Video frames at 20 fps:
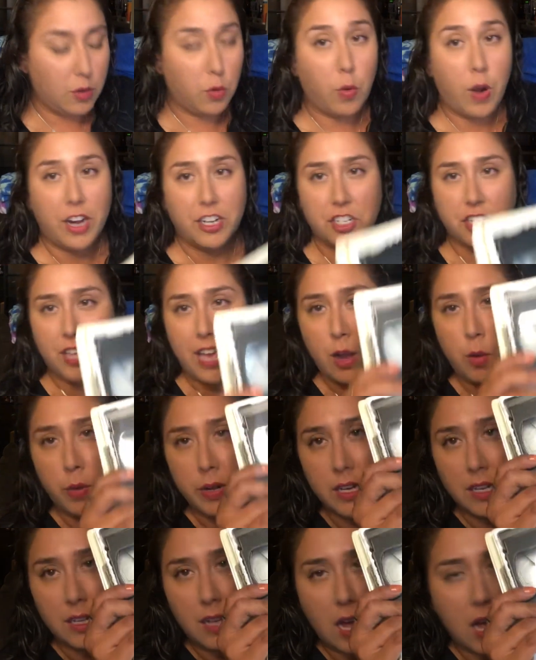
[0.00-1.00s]
Watch that
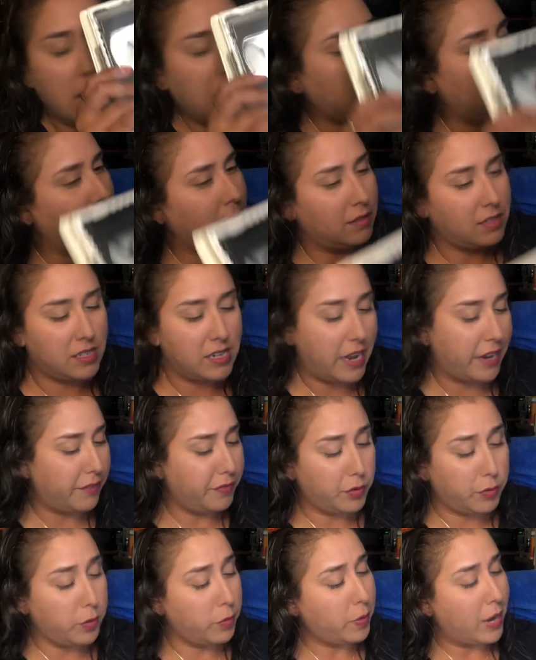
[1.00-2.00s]
one a lot. It's not
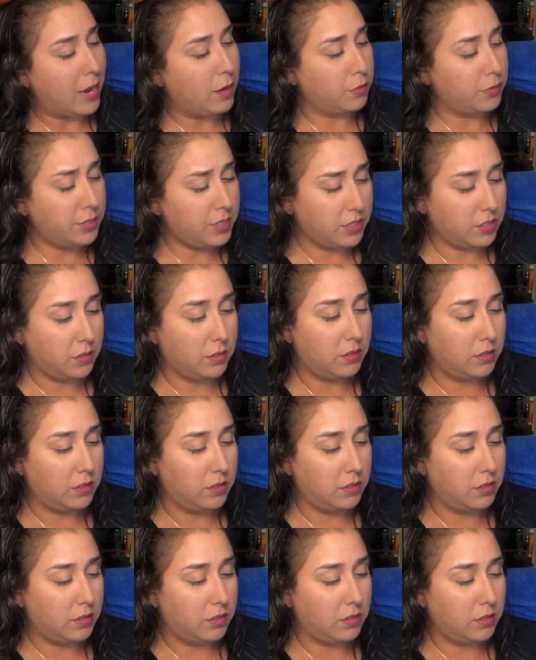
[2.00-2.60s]
even rewound.